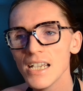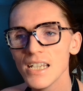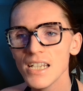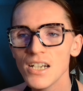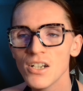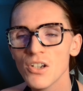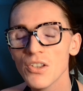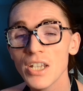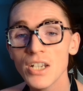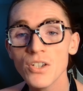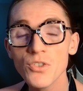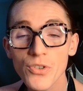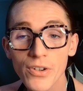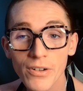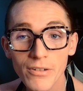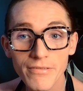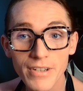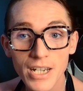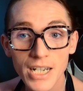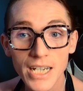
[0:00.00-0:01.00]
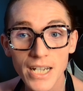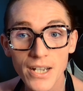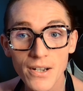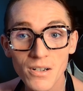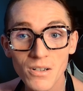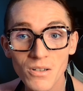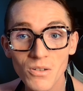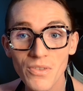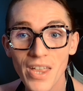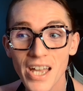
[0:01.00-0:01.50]
You know, the intro
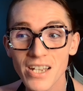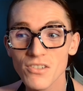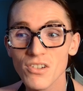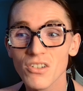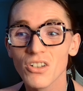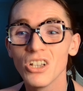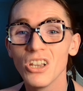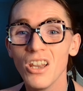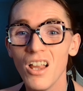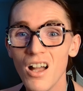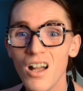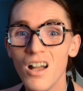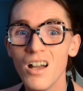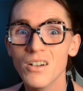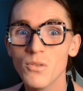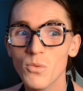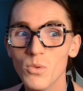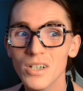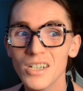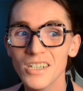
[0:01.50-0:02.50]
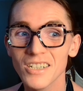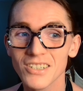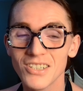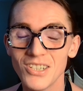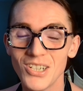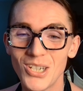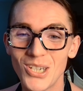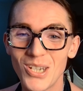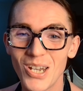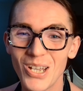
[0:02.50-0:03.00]
video, that took a lot of work
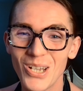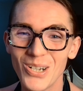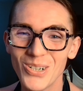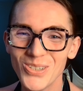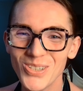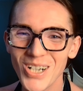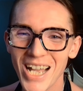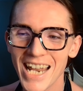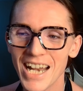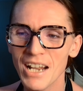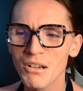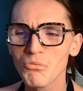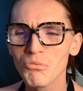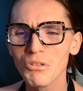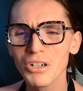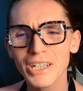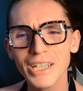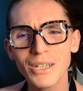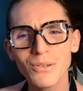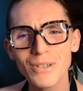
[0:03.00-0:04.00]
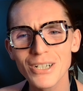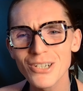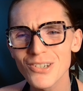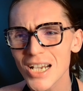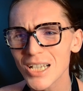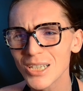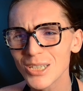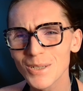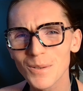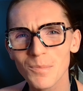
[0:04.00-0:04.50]
to do, and I really wish
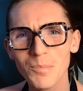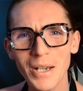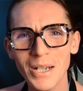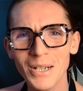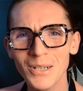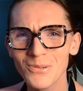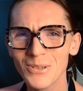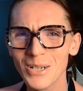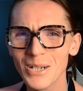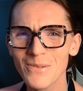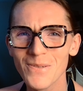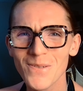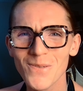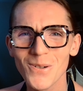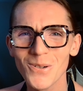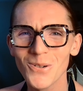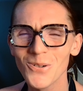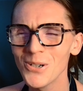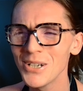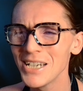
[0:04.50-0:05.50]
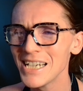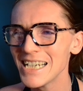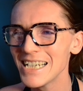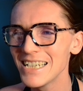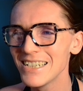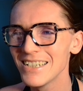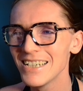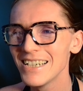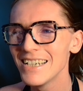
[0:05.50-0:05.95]
I looked better when I was recording it.